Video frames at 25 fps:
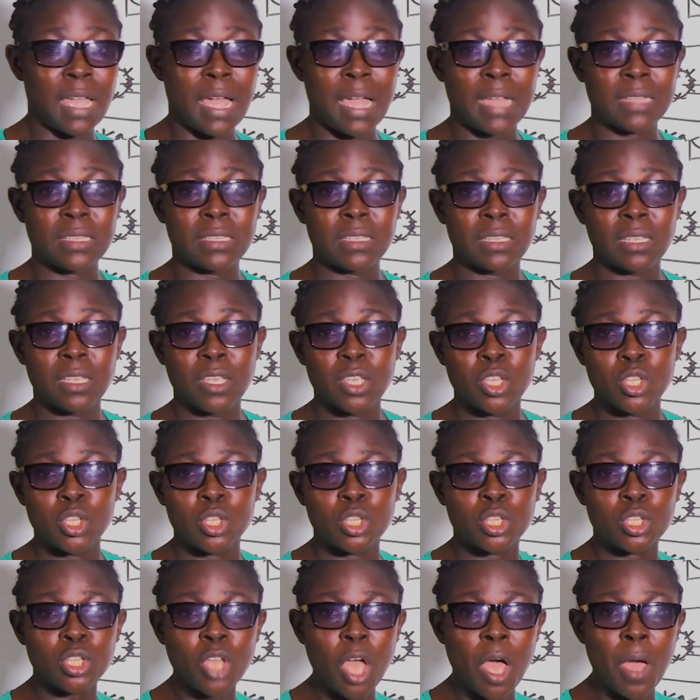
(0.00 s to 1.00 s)
that
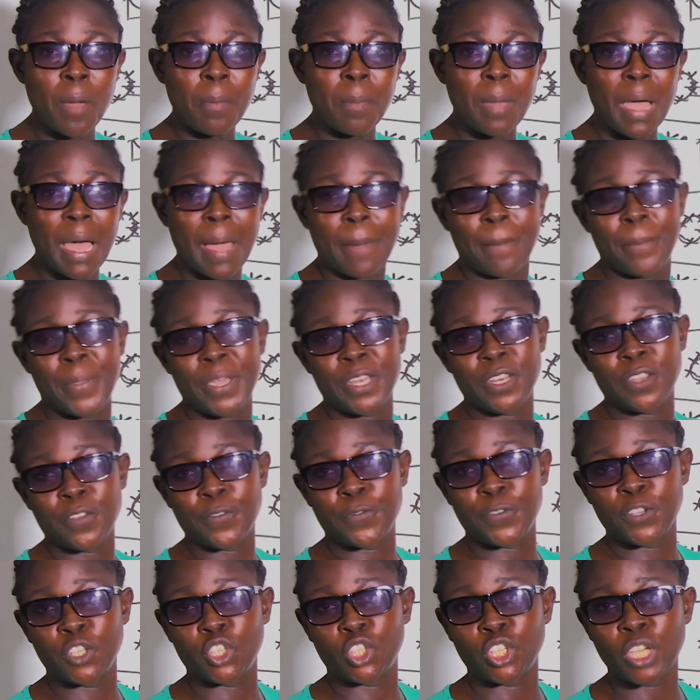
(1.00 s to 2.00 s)
some are
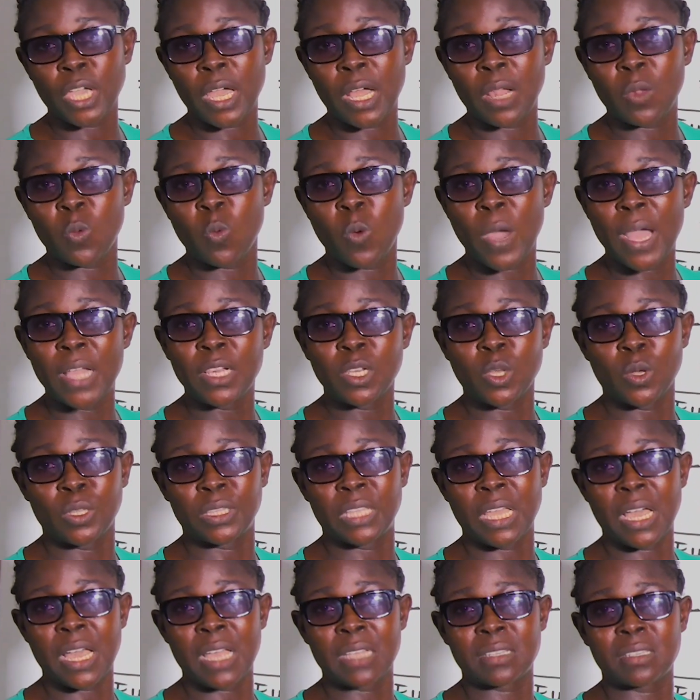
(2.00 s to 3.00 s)
beneficial while
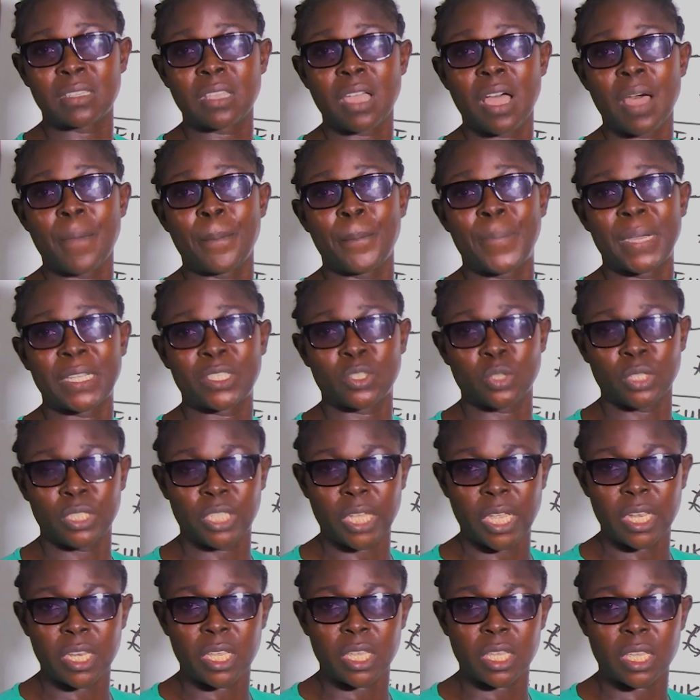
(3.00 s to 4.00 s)
others are
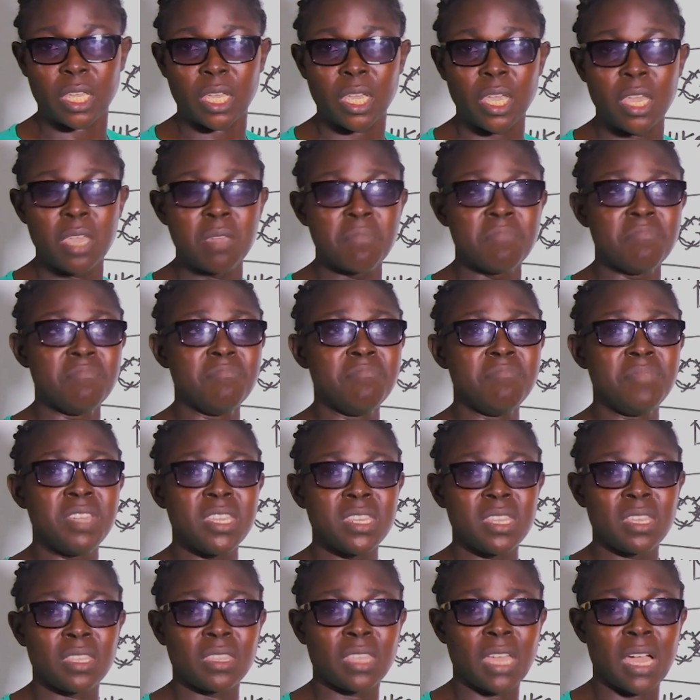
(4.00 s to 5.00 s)
pathogenic,
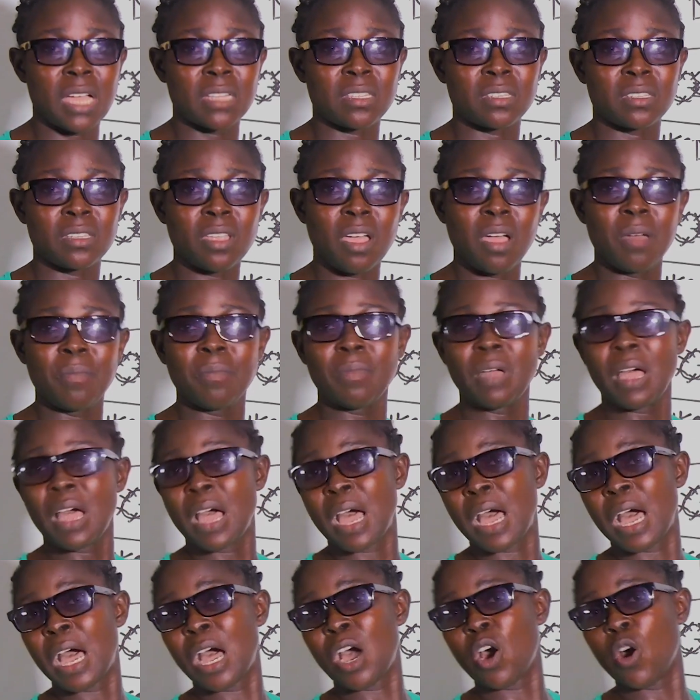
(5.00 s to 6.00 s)
meaning that some
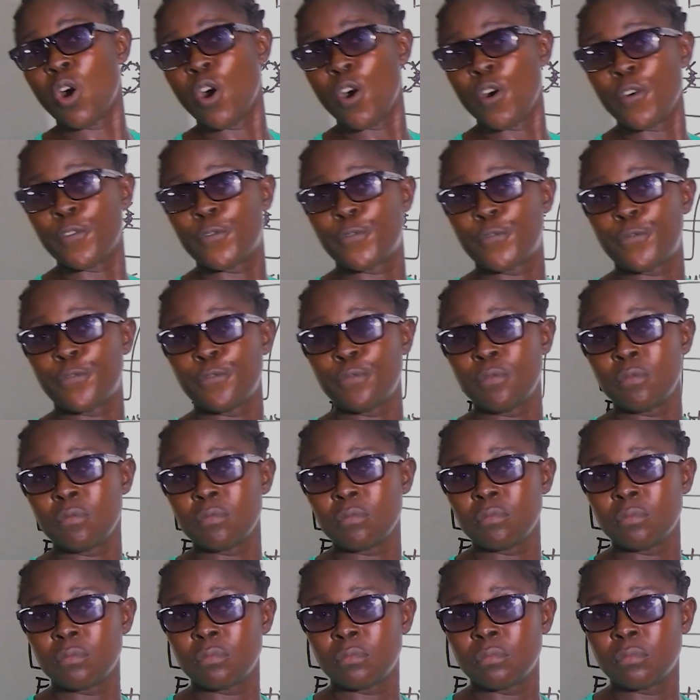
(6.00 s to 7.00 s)
are of
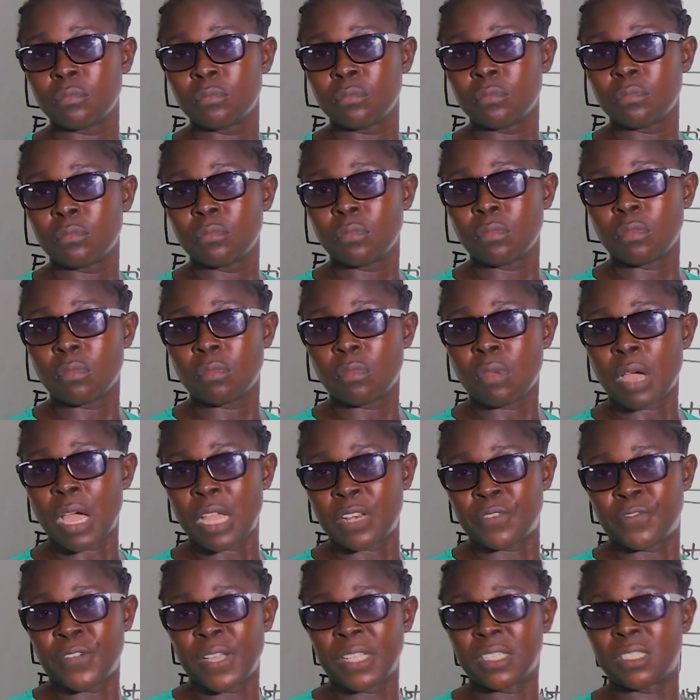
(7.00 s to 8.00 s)

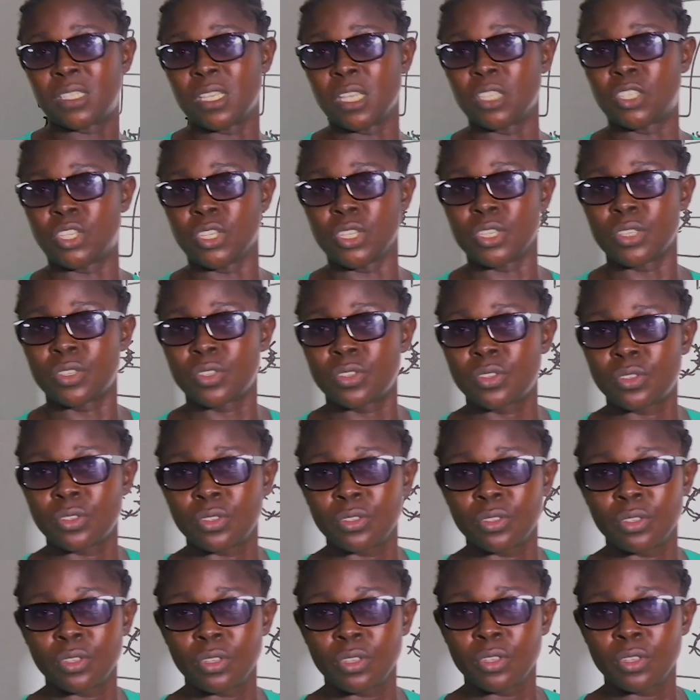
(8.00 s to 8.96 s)
advantages